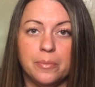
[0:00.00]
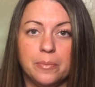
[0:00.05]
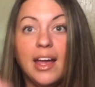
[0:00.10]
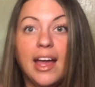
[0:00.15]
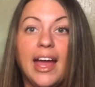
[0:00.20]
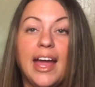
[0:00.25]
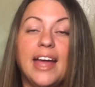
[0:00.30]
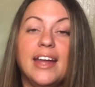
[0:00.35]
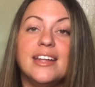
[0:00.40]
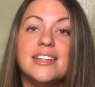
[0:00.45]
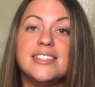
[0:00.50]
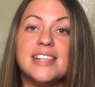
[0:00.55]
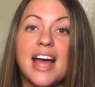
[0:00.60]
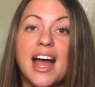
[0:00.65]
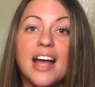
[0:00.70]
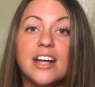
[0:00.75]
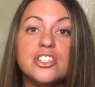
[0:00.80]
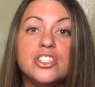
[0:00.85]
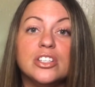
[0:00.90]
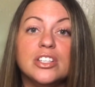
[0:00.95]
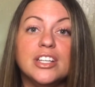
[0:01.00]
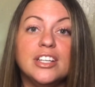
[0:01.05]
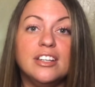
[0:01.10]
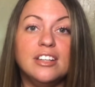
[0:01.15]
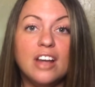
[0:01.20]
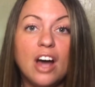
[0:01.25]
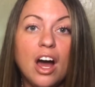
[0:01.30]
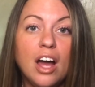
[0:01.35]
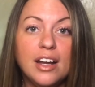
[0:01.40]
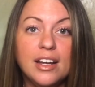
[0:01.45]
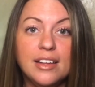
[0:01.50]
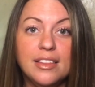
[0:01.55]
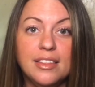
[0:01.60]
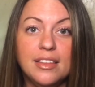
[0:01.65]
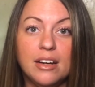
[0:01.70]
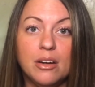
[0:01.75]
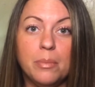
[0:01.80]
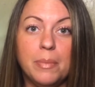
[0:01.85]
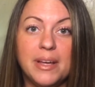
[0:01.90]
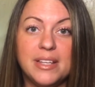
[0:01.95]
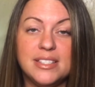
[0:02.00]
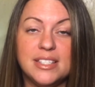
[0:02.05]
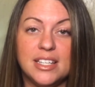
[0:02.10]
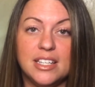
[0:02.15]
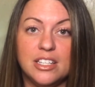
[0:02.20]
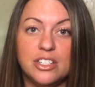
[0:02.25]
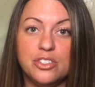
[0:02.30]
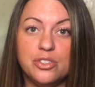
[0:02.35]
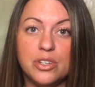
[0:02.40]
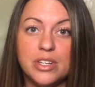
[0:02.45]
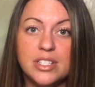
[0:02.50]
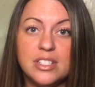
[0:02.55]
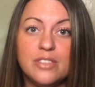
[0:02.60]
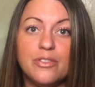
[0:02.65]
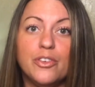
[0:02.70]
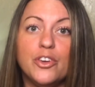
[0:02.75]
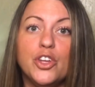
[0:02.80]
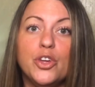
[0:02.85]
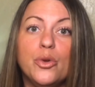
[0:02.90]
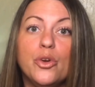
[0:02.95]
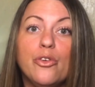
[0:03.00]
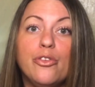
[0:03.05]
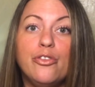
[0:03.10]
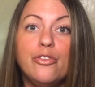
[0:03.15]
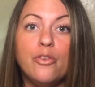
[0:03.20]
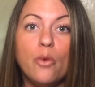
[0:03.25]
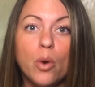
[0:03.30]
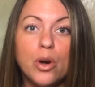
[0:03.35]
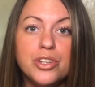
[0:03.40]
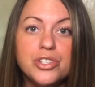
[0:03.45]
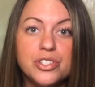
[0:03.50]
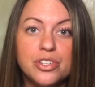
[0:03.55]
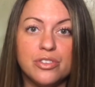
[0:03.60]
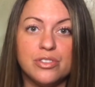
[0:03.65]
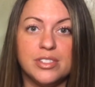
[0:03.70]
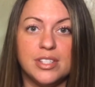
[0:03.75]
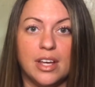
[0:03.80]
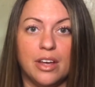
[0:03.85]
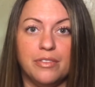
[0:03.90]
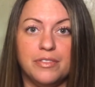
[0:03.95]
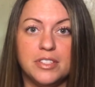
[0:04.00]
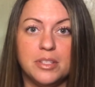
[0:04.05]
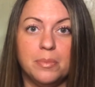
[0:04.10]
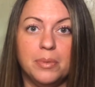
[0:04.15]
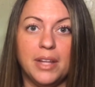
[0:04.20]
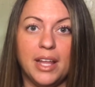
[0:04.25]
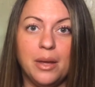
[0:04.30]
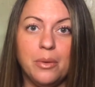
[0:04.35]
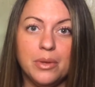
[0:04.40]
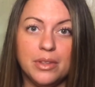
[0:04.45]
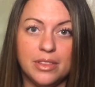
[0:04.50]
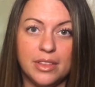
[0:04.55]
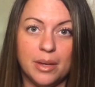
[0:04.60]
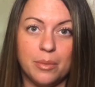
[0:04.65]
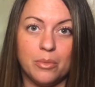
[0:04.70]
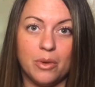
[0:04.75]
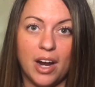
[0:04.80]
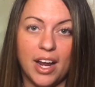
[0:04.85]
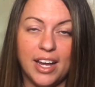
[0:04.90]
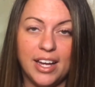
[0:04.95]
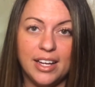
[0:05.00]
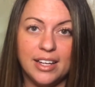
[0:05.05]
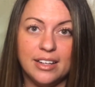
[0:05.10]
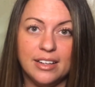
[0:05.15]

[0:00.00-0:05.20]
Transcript: And it's actually not in their best interest for you to force yourself to play with them, right?